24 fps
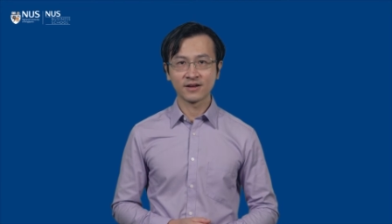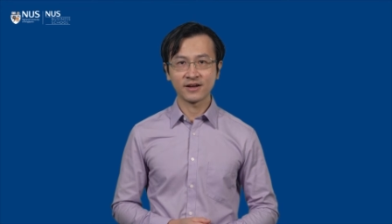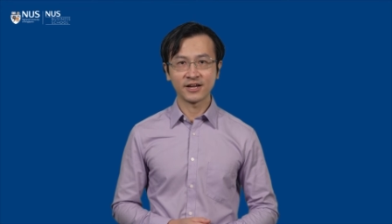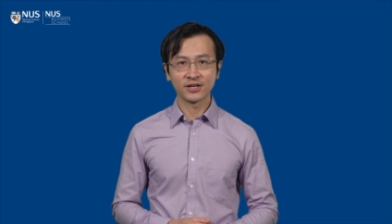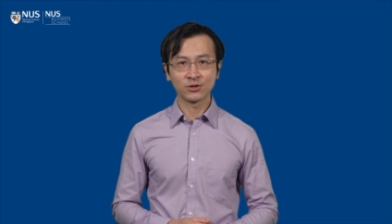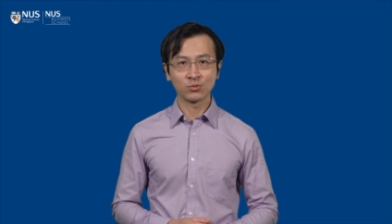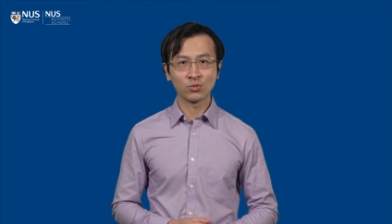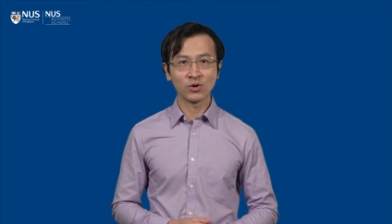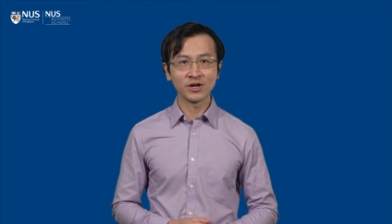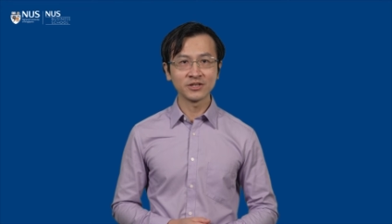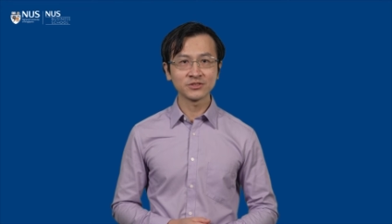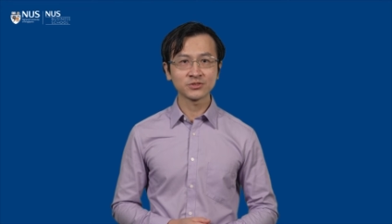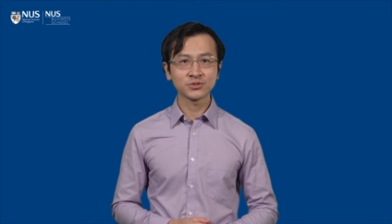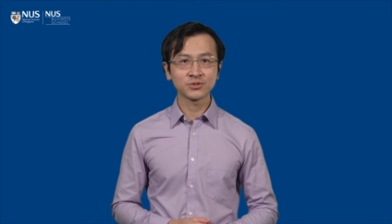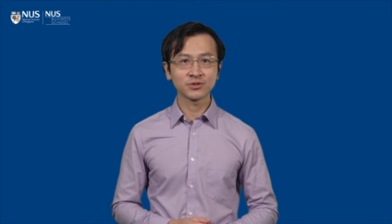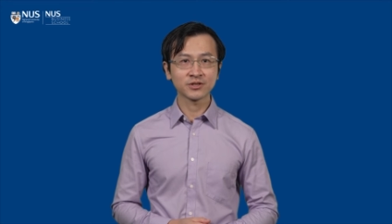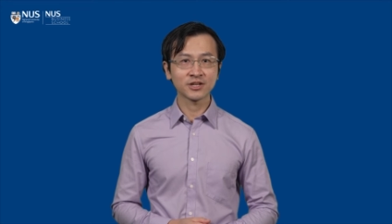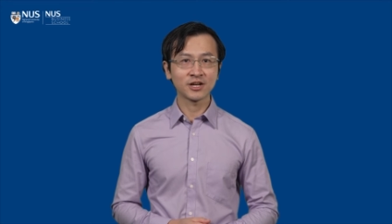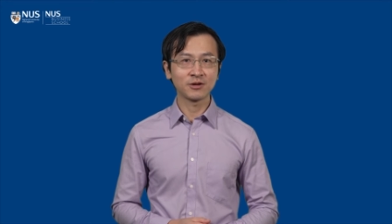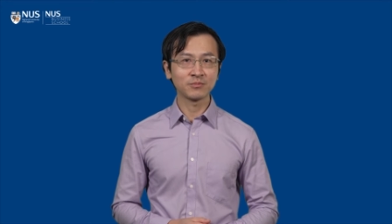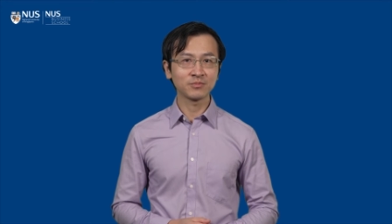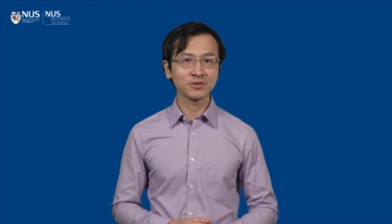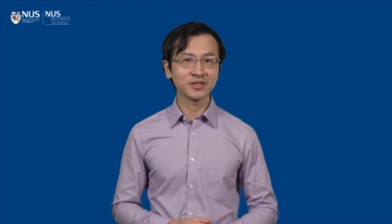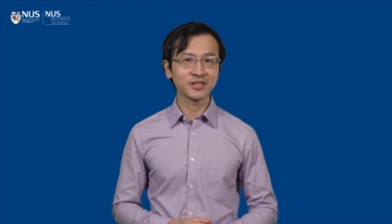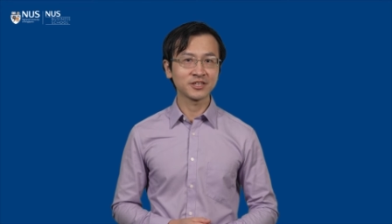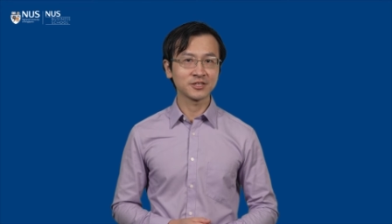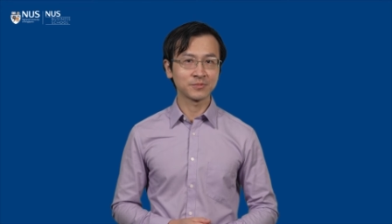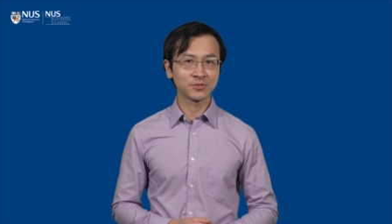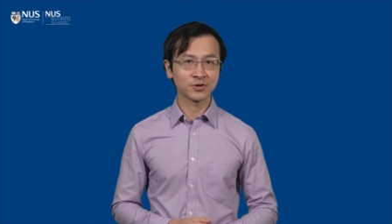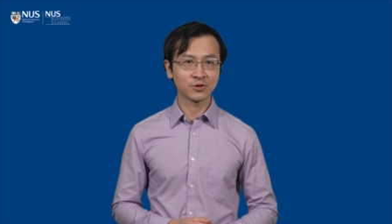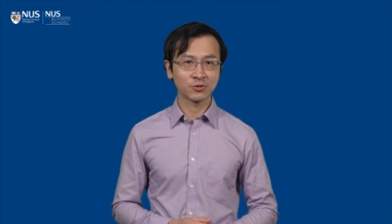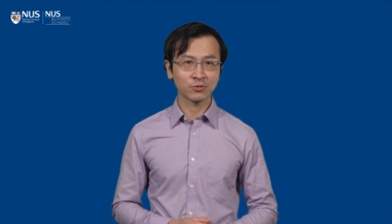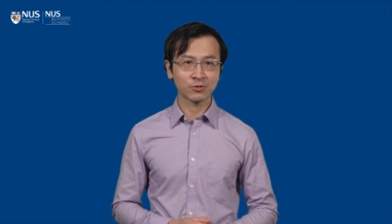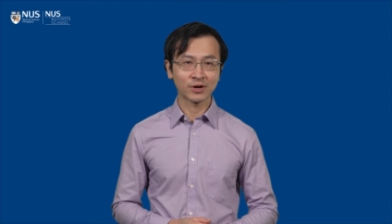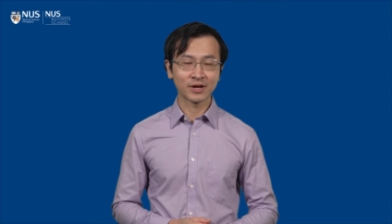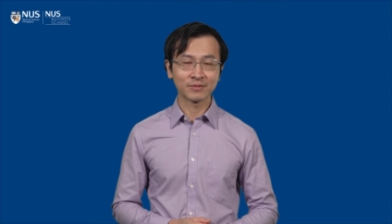And once you complete the
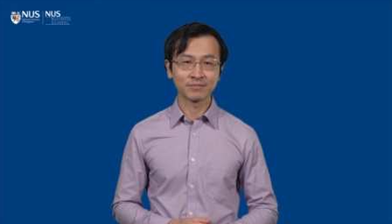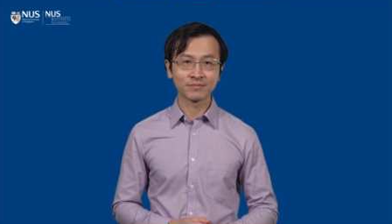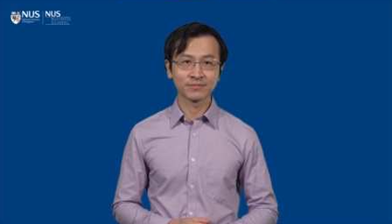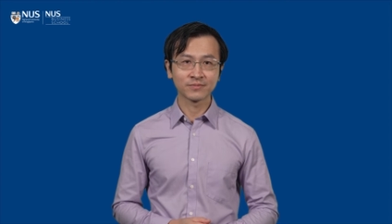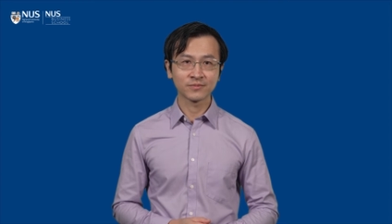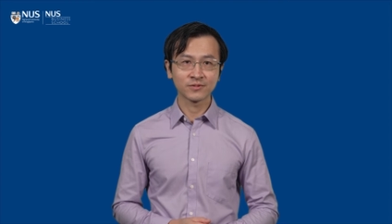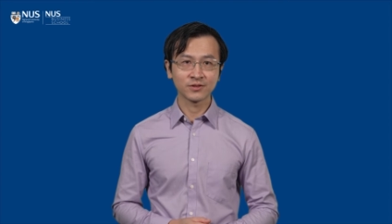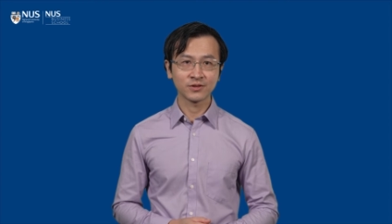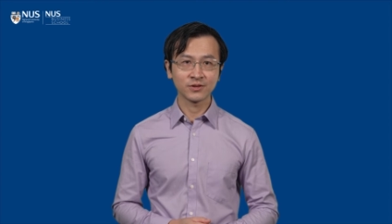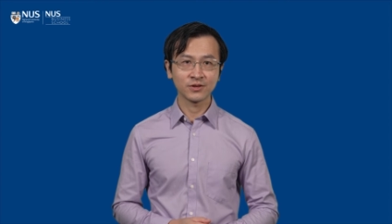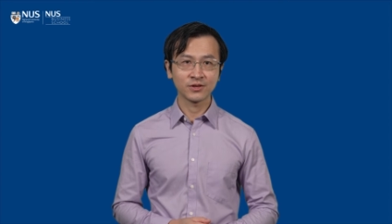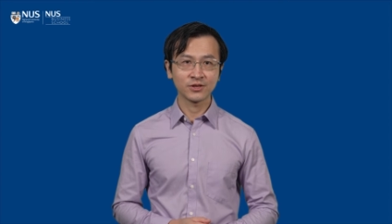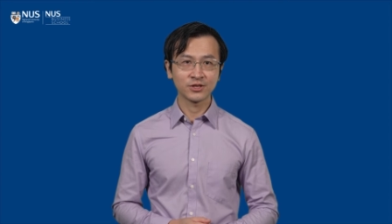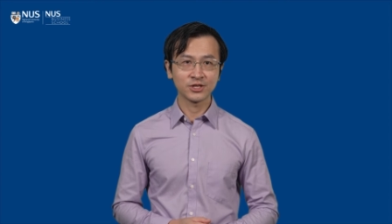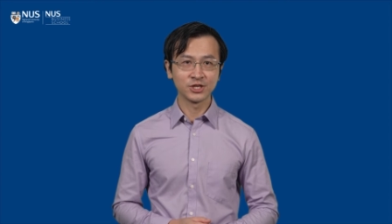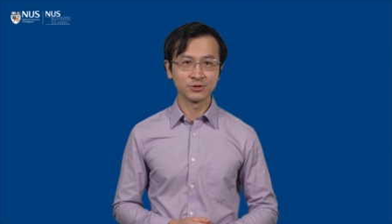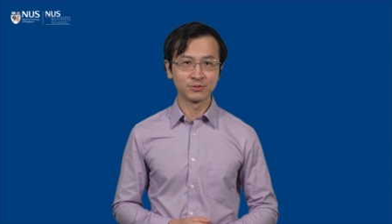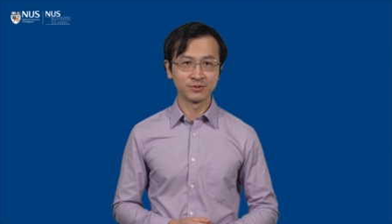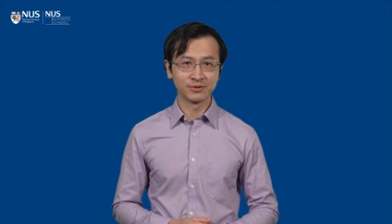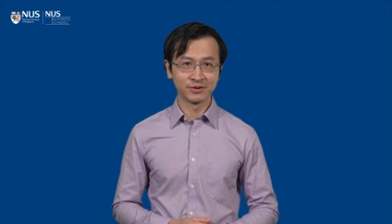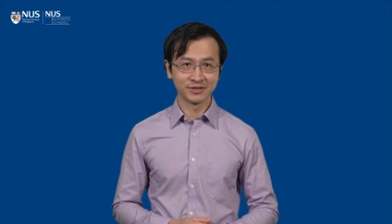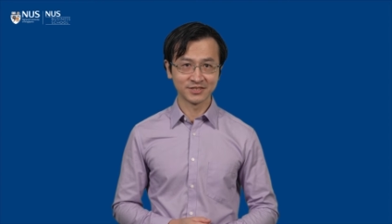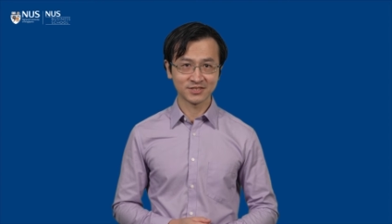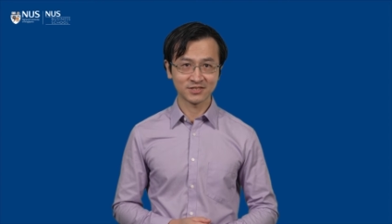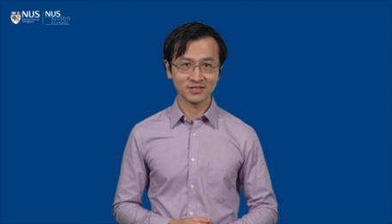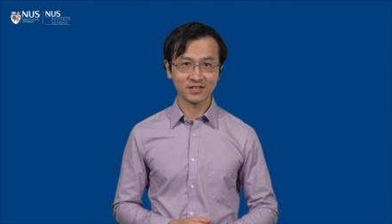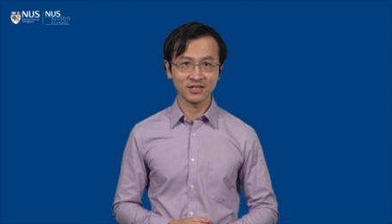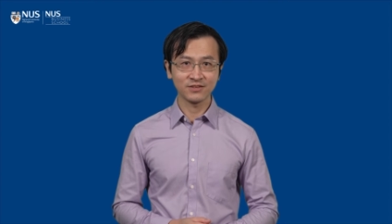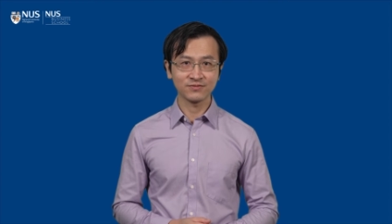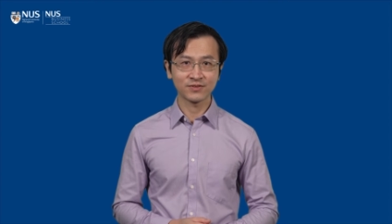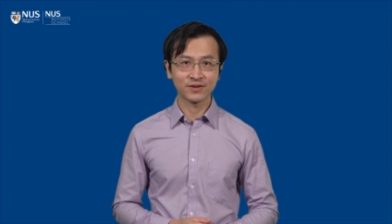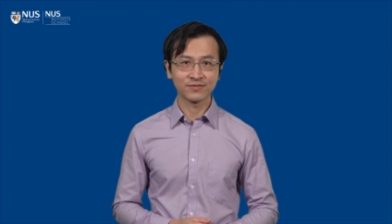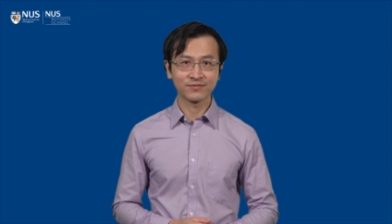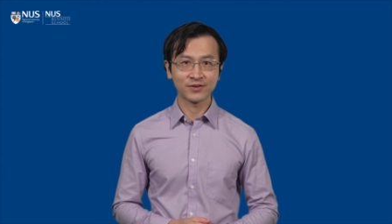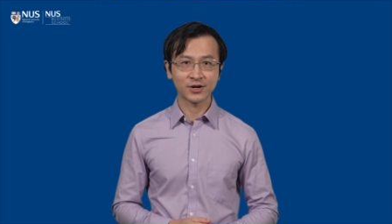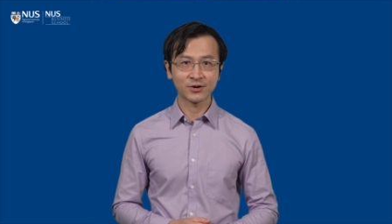program, you will
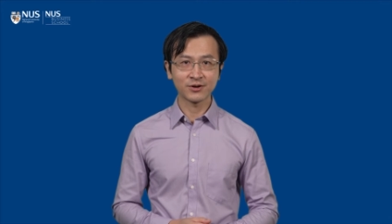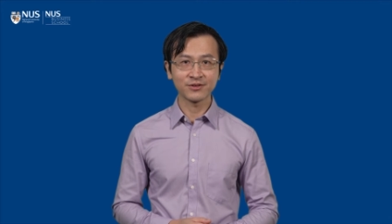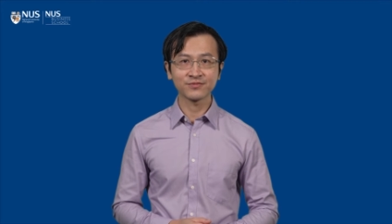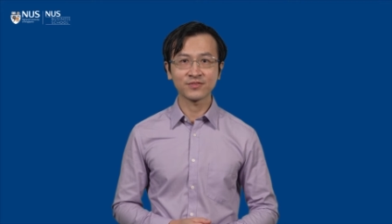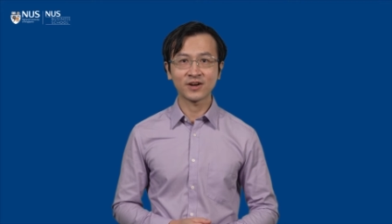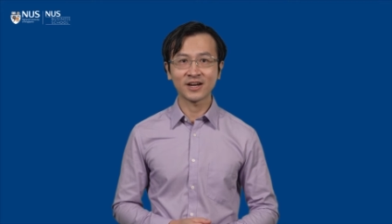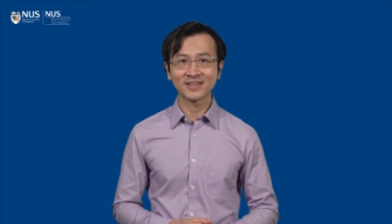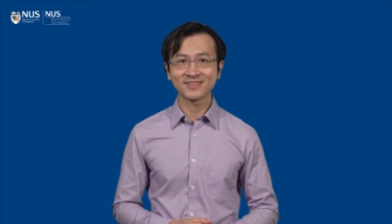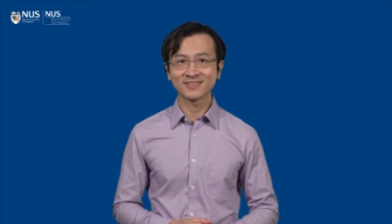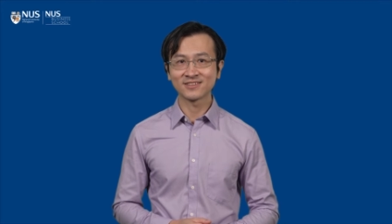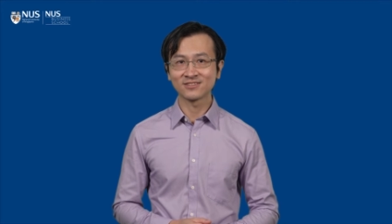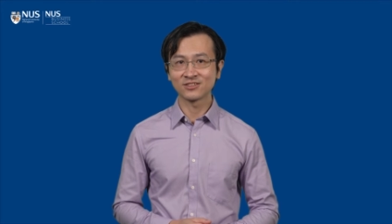receive a verified